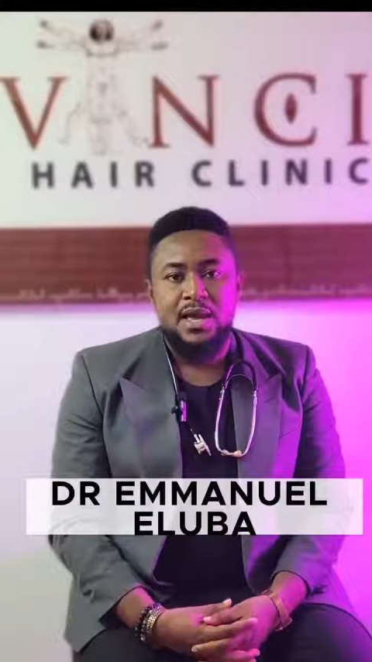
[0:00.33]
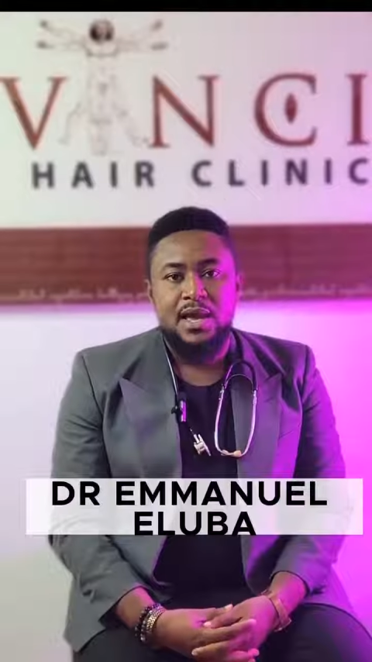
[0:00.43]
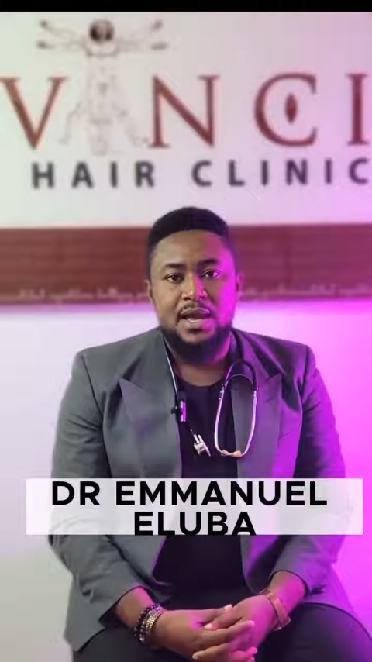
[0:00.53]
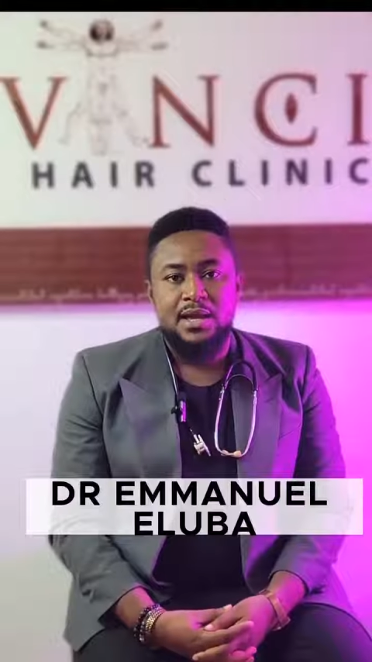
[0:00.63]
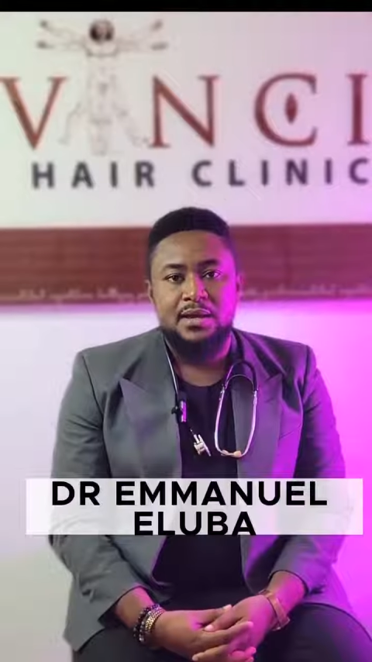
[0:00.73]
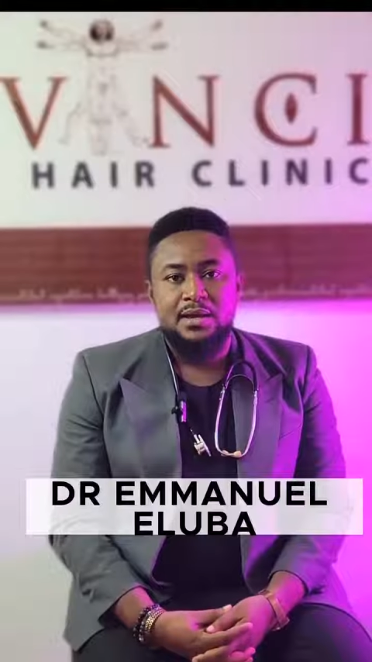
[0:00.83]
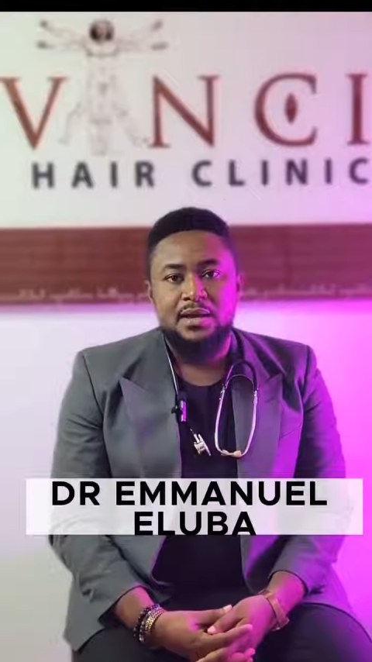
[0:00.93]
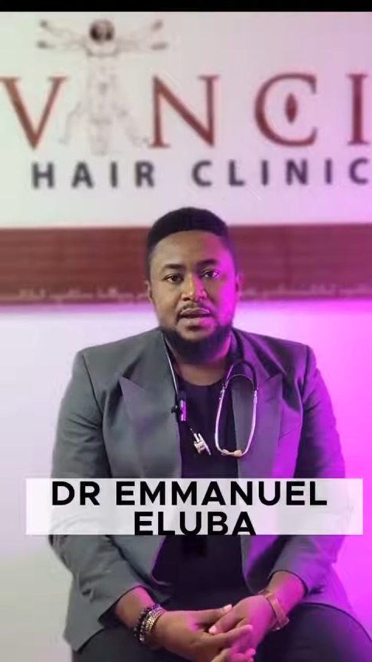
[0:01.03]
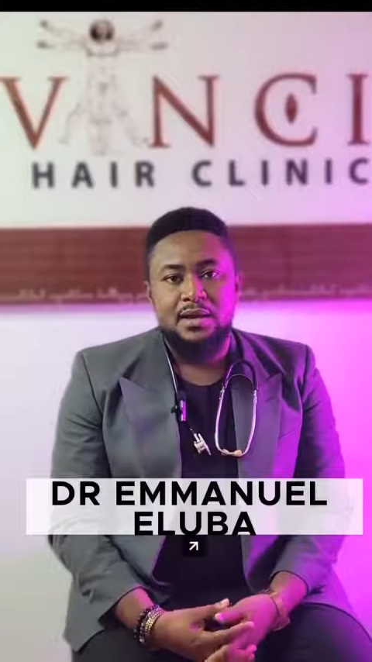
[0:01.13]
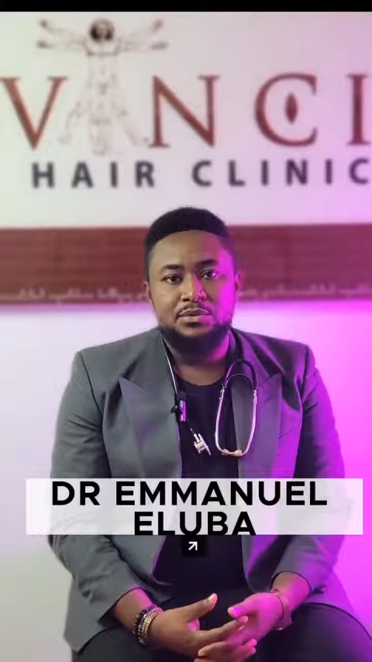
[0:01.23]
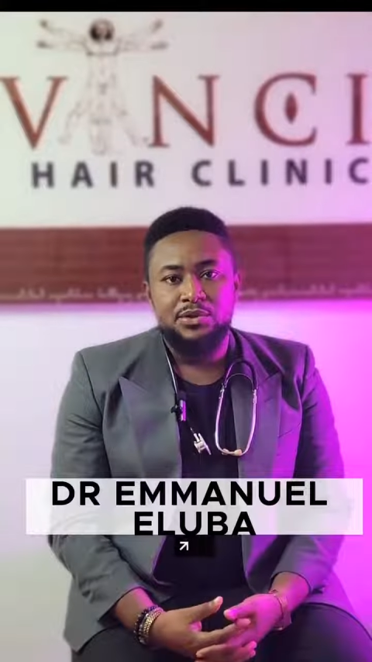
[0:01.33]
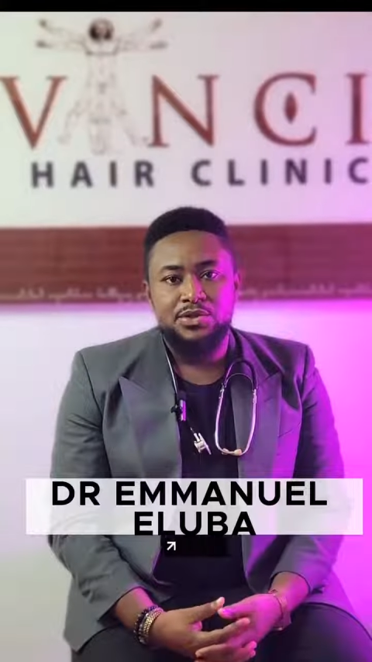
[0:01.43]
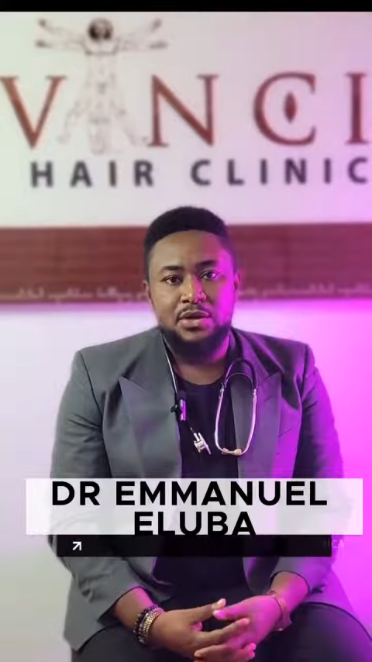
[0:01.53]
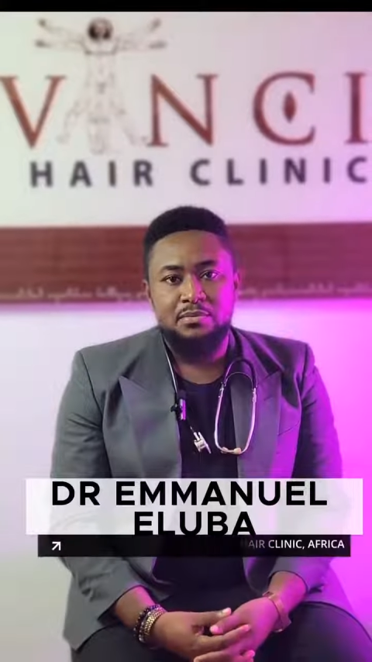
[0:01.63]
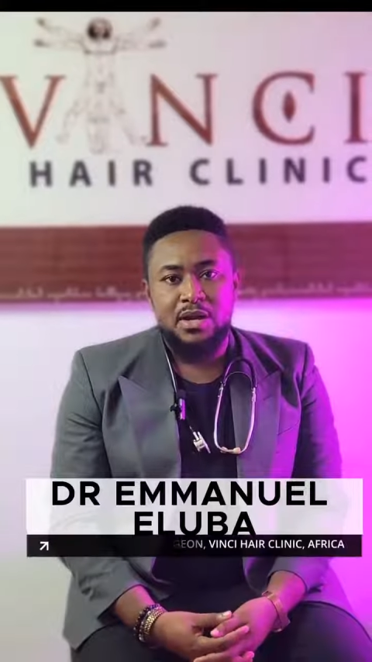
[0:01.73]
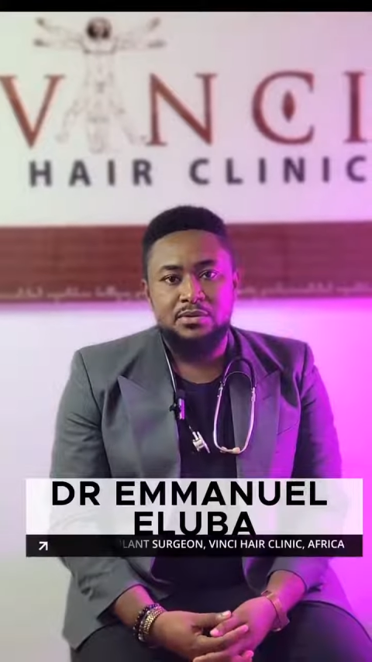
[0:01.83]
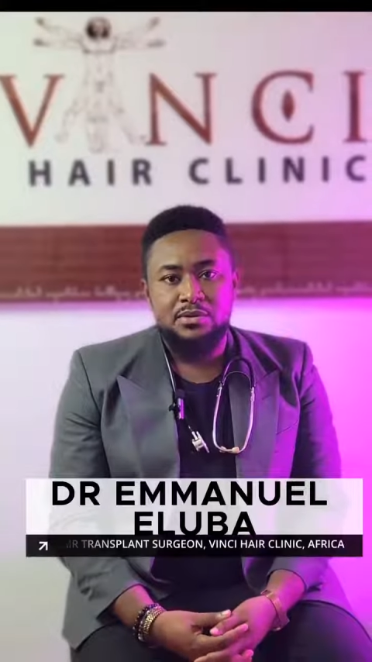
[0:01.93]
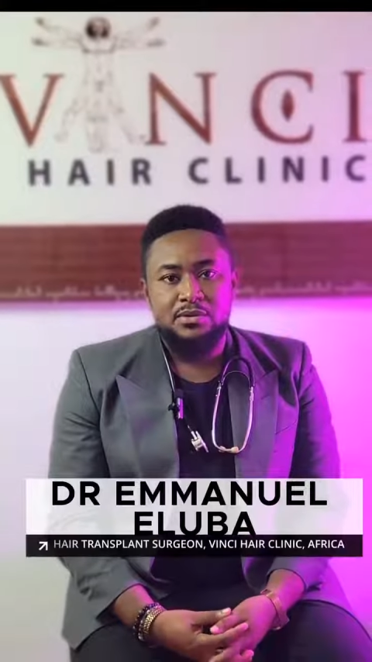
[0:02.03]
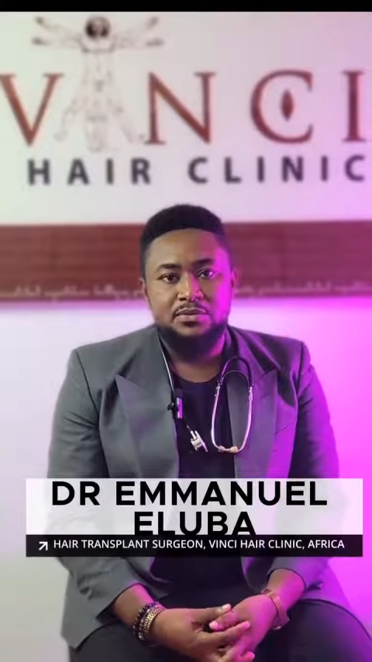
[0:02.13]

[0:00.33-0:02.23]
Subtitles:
Hi, I'm Dr. Emmanuel